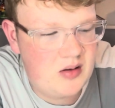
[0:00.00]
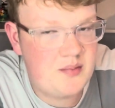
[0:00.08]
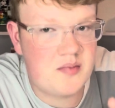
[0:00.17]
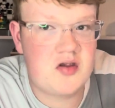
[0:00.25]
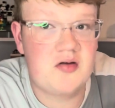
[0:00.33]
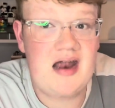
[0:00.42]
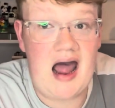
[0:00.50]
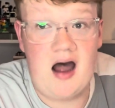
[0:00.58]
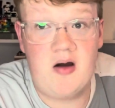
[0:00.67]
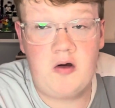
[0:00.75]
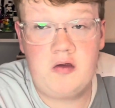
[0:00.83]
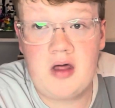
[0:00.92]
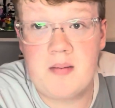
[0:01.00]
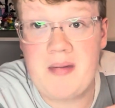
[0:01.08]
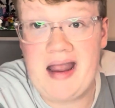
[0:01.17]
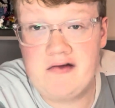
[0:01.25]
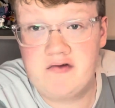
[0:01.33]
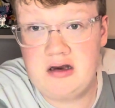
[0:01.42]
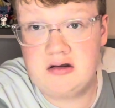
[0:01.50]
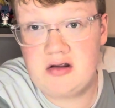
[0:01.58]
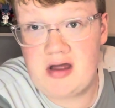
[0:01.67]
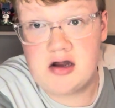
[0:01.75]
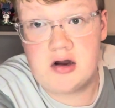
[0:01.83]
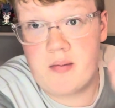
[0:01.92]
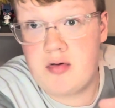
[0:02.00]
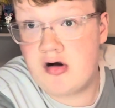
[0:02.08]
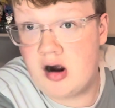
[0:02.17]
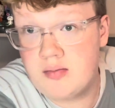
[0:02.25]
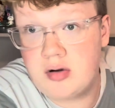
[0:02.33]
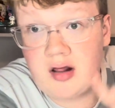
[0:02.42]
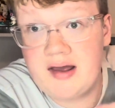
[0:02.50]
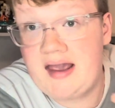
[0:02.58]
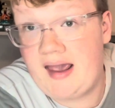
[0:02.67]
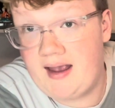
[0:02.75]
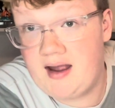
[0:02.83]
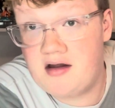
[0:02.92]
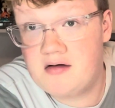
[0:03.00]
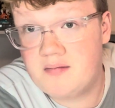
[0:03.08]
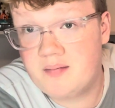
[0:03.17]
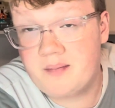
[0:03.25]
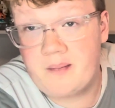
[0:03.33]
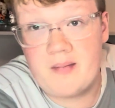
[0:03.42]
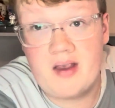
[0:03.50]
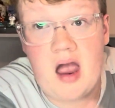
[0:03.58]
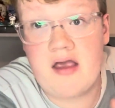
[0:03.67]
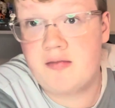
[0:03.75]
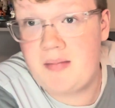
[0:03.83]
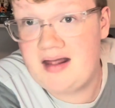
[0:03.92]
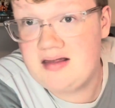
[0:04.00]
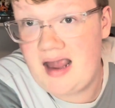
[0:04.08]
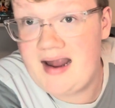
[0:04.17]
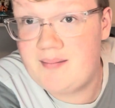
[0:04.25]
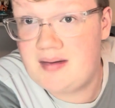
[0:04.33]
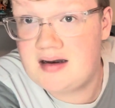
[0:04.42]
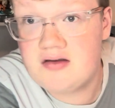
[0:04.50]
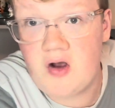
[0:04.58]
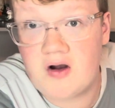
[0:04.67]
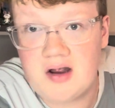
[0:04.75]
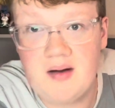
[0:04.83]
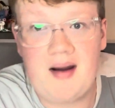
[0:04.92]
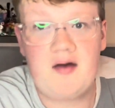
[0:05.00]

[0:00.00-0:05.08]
So now the main reason that you're probably here, I spent 8 minutes talking about